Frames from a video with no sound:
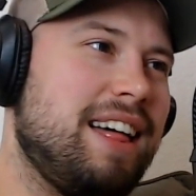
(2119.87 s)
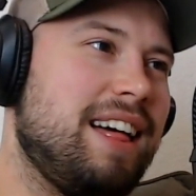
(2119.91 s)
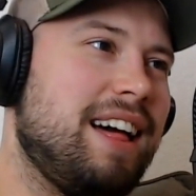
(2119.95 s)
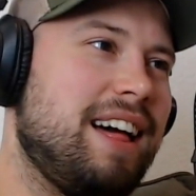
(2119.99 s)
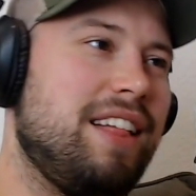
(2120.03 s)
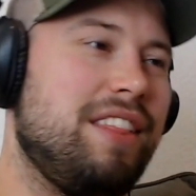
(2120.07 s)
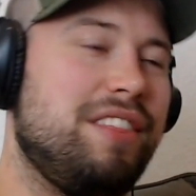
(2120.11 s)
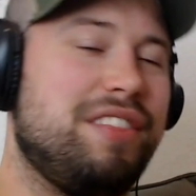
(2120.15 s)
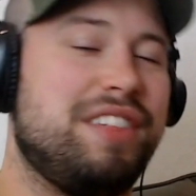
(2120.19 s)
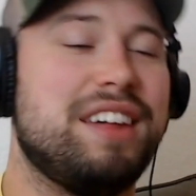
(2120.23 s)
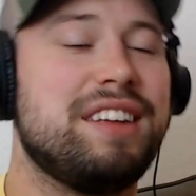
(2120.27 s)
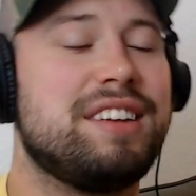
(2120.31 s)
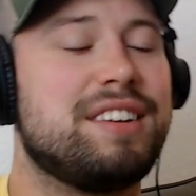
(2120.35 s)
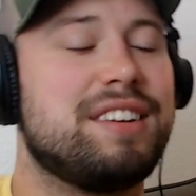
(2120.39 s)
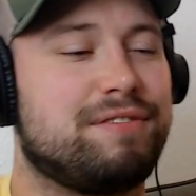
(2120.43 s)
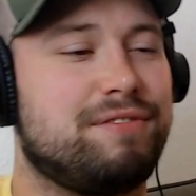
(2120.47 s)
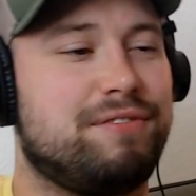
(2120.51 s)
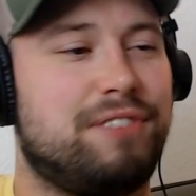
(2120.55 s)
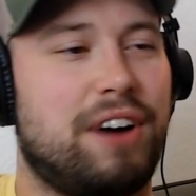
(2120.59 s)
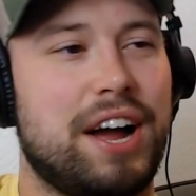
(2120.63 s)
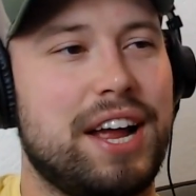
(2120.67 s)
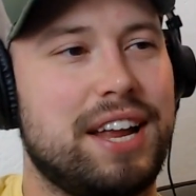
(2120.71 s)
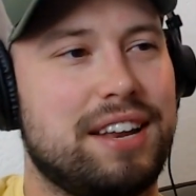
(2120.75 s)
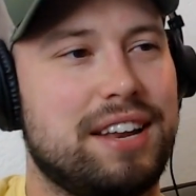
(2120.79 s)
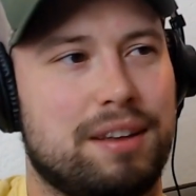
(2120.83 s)
This
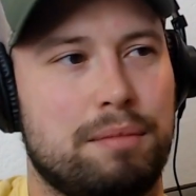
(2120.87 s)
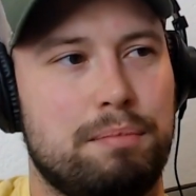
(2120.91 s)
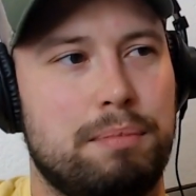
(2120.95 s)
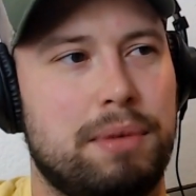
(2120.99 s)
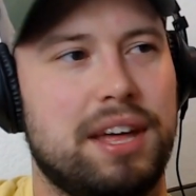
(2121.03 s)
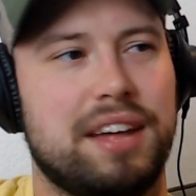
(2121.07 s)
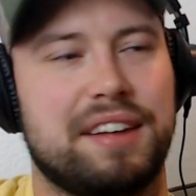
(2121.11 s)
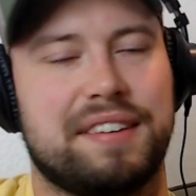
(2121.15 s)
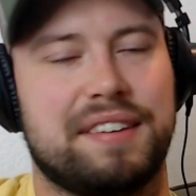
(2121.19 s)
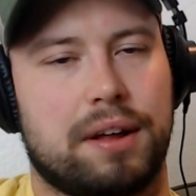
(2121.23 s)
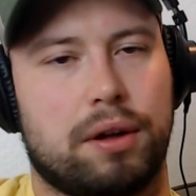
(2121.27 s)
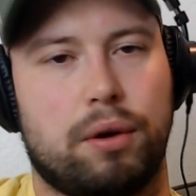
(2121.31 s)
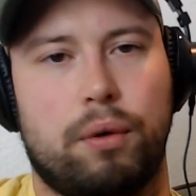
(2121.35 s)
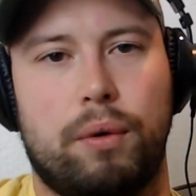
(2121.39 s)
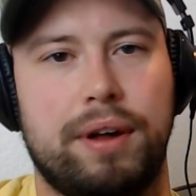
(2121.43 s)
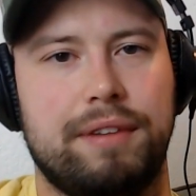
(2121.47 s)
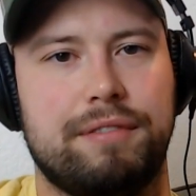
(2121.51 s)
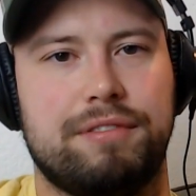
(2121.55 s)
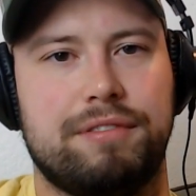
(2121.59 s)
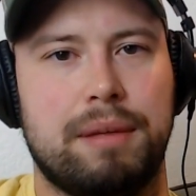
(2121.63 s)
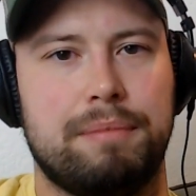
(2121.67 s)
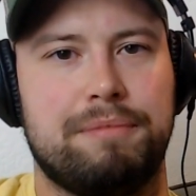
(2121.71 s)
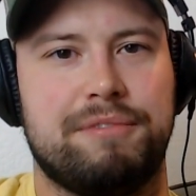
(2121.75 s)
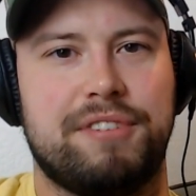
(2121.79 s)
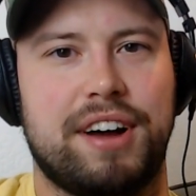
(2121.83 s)
fight to me is a coin
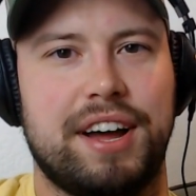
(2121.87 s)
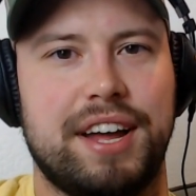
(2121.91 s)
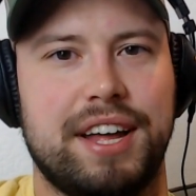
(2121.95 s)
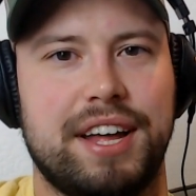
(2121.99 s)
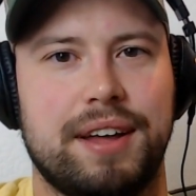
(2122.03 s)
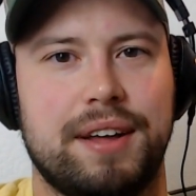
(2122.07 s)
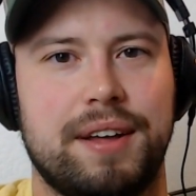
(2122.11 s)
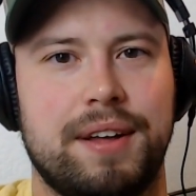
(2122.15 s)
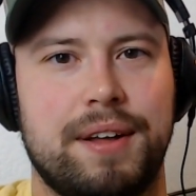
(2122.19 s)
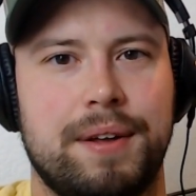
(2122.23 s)
flip fight.